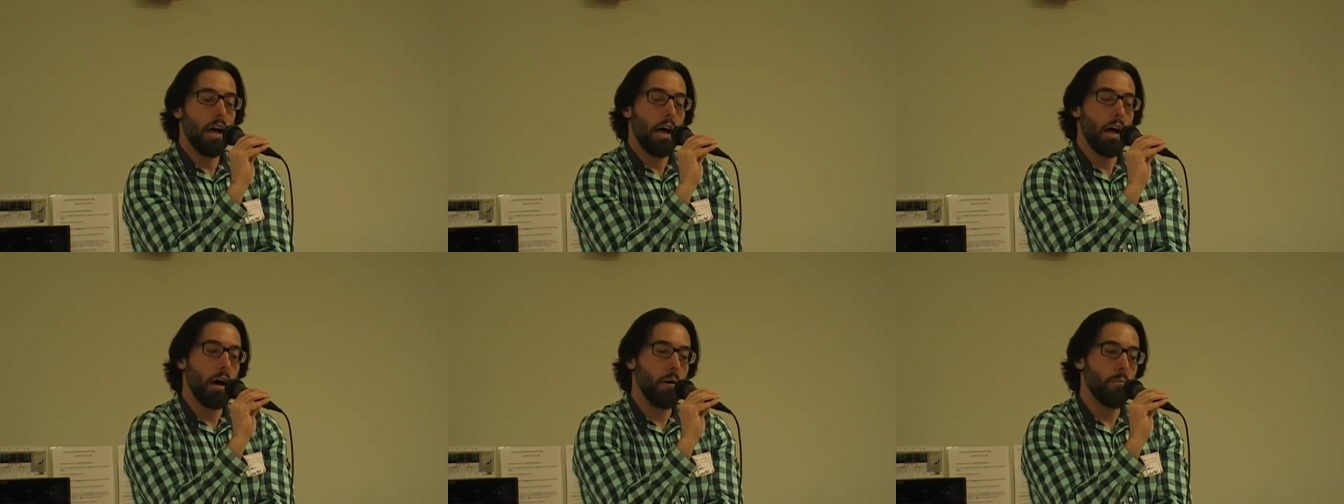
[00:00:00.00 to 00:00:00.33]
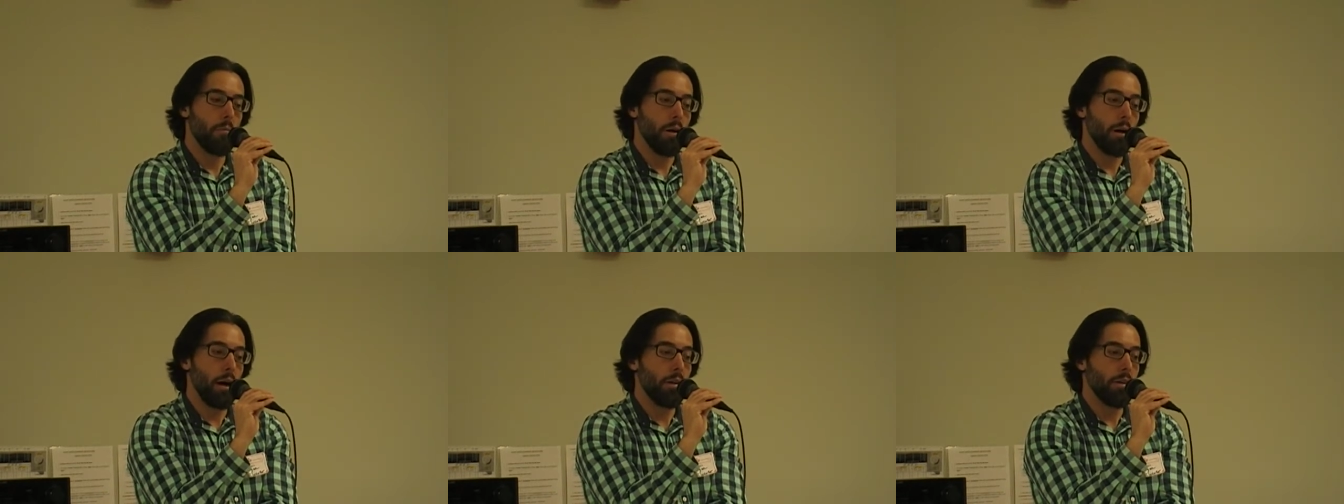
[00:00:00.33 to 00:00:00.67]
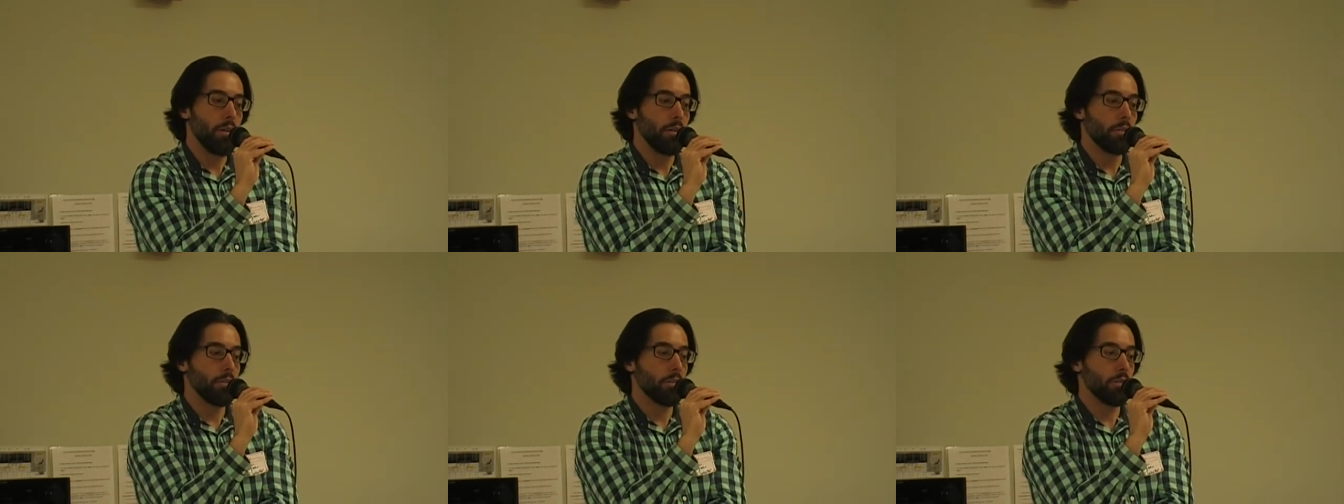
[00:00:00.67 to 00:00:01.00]
Um,
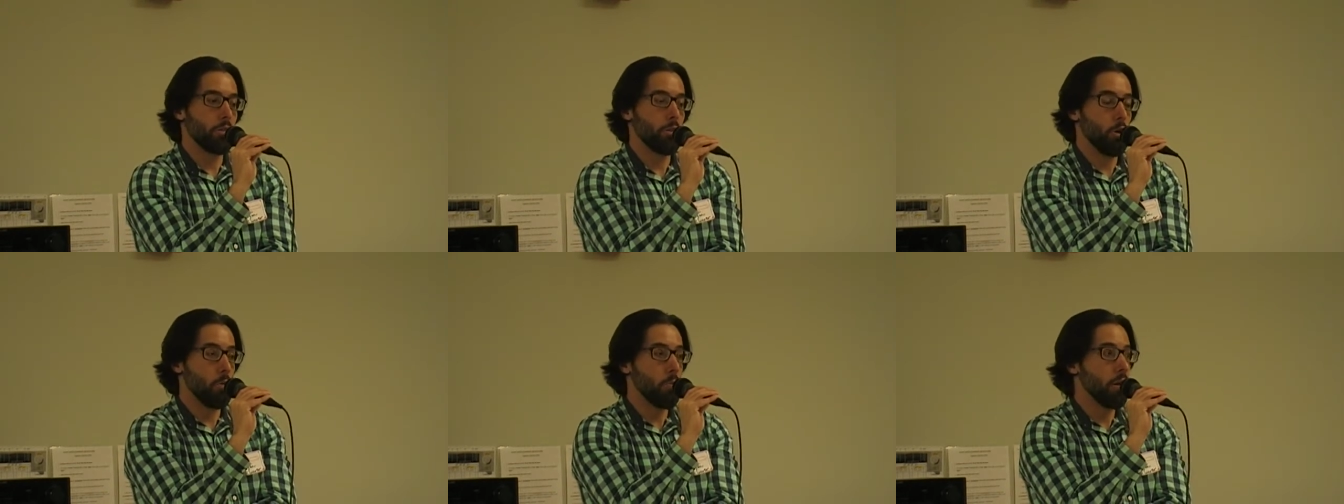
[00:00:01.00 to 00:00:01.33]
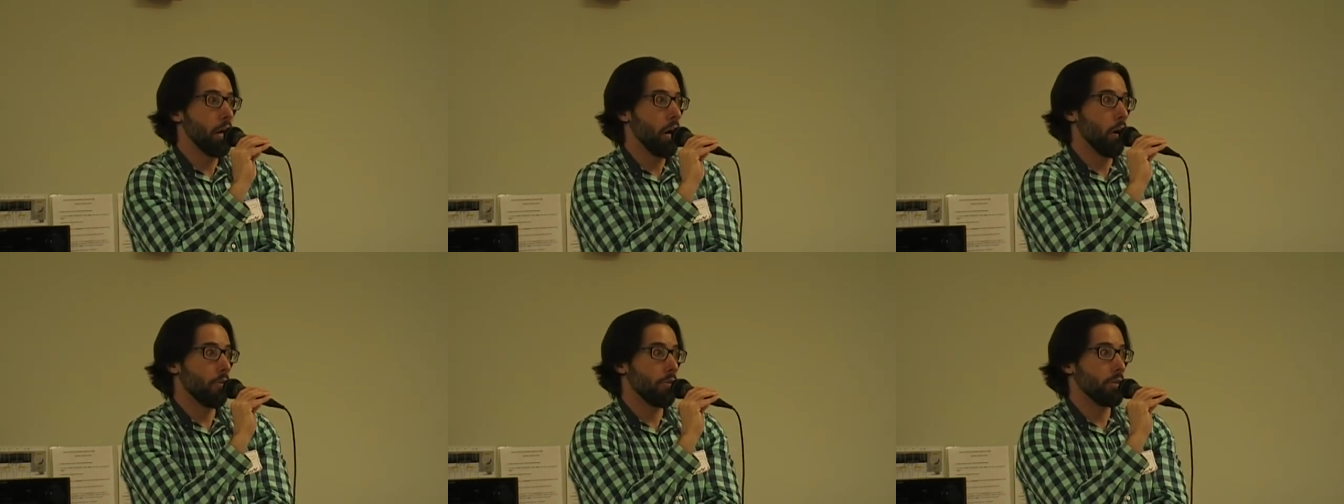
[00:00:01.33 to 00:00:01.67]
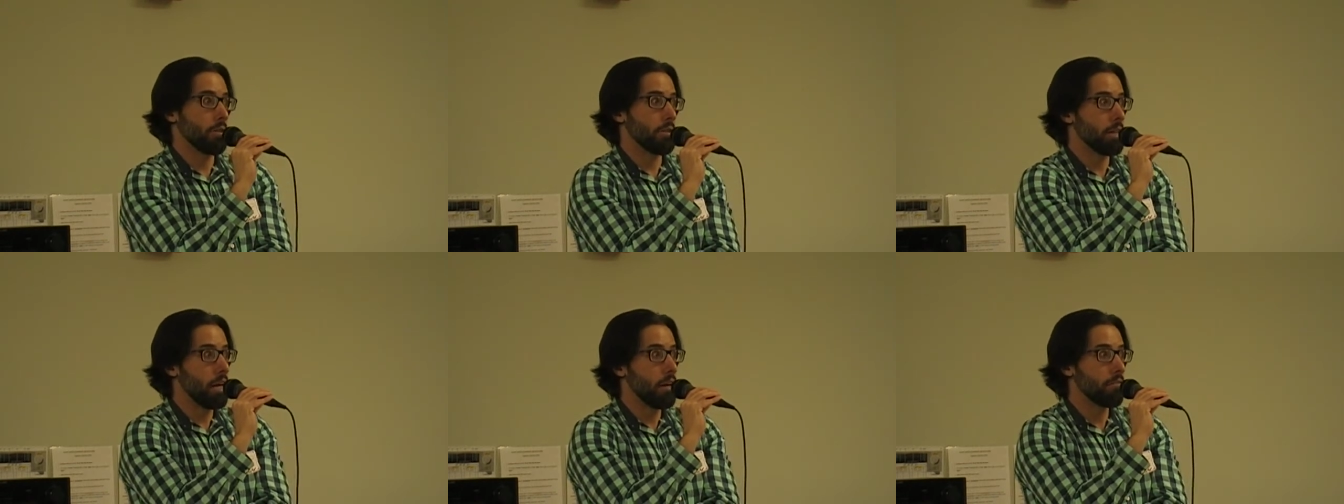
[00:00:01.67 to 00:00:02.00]
that's human health and
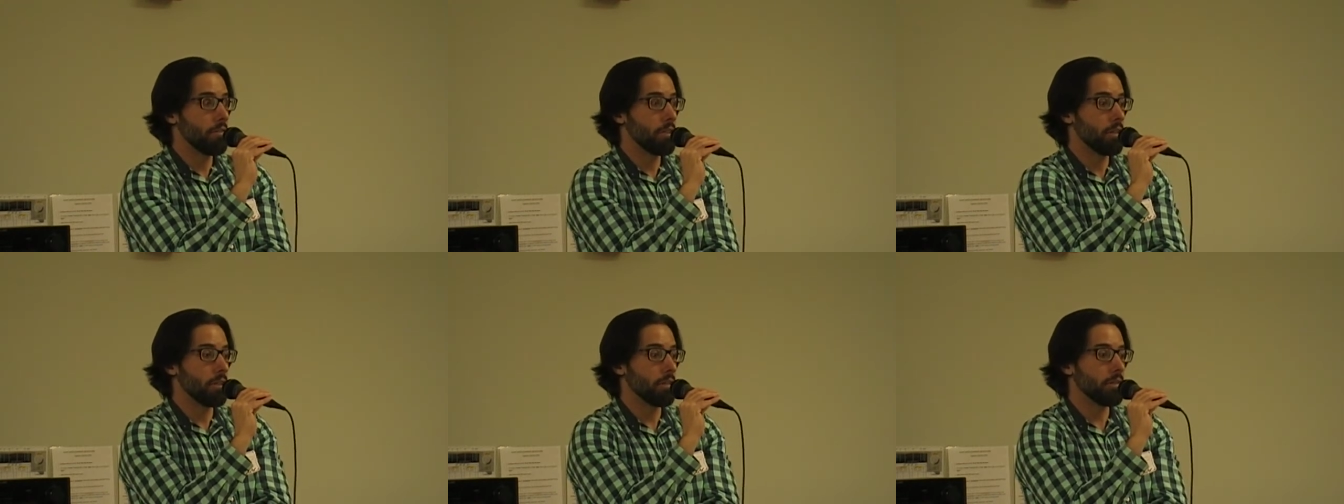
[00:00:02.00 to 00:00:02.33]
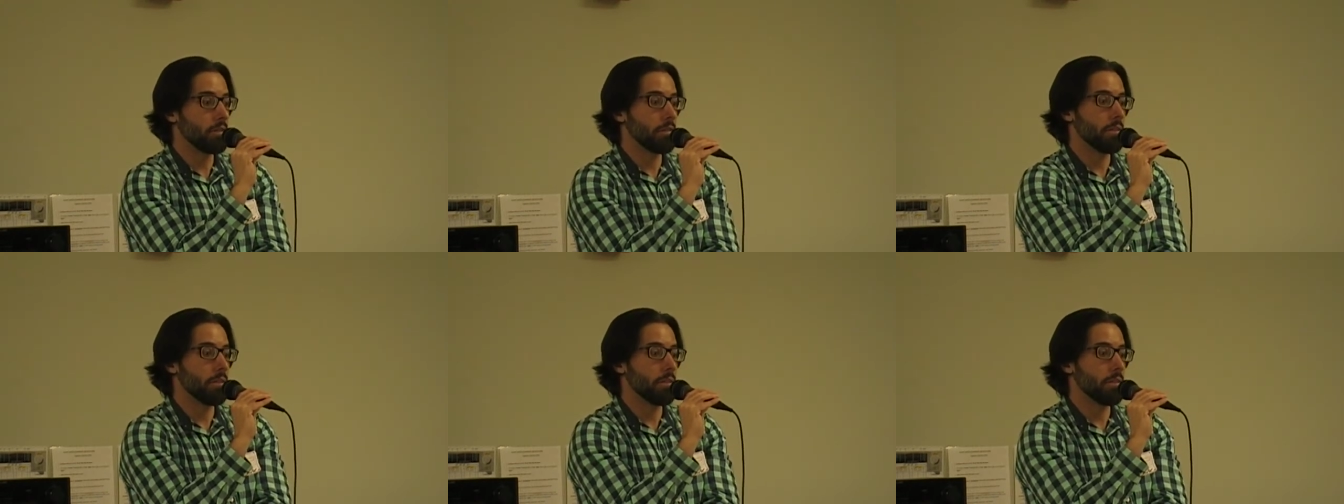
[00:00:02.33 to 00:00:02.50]
safety,